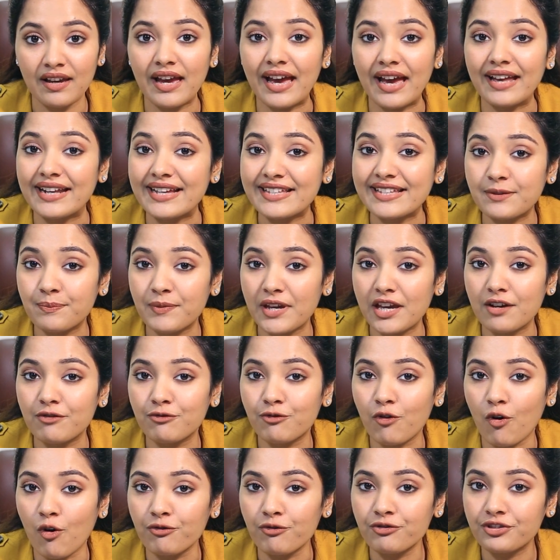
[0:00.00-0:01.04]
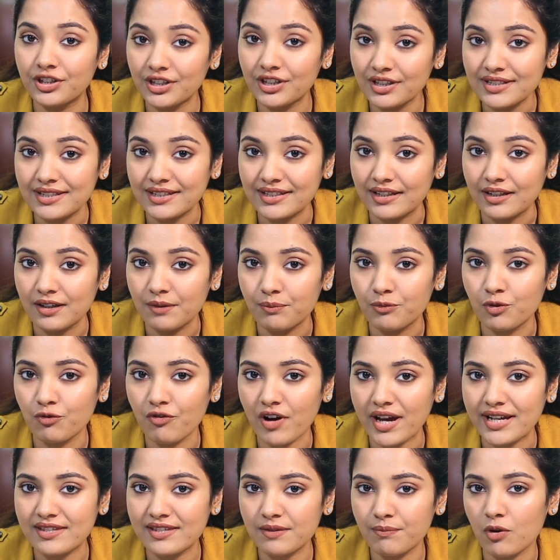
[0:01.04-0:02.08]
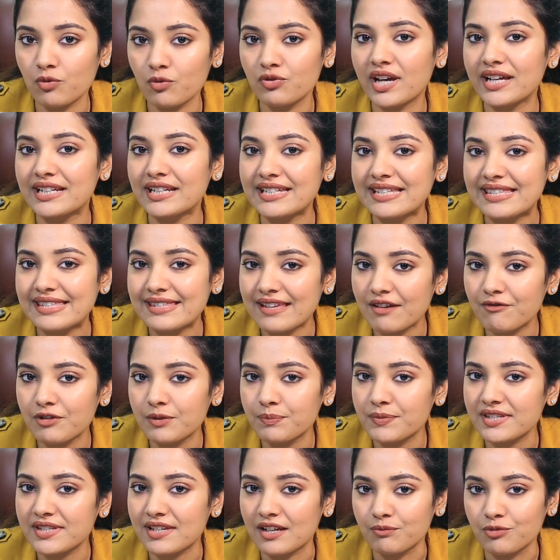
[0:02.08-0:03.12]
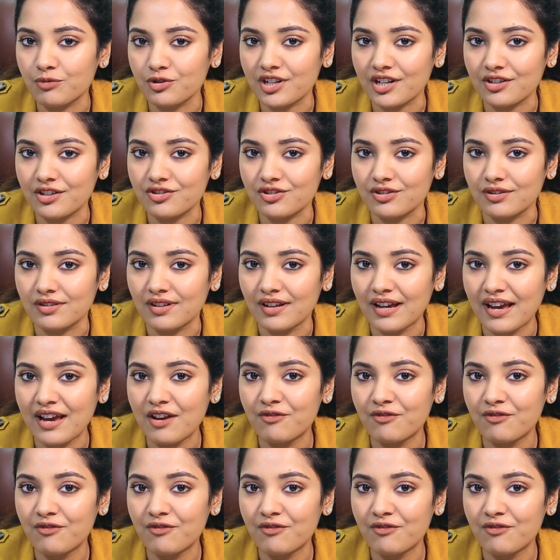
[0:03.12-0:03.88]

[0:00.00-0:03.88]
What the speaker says: An SPF of 30 provides about 97% protection,